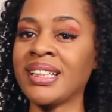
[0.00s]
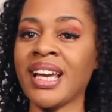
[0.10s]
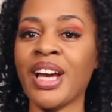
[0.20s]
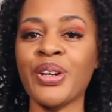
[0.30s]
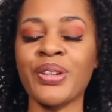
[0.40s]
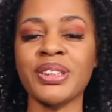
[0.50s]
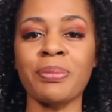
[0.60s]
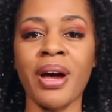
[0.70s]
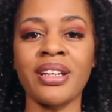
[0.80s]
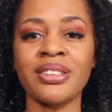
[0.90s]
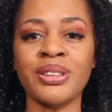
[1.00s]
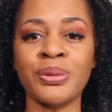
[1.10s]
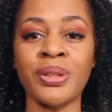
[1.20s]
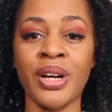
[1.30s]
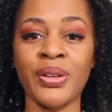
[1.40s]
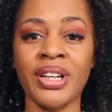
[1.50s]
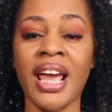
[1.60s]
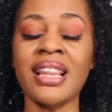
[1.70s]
the under is minus 200.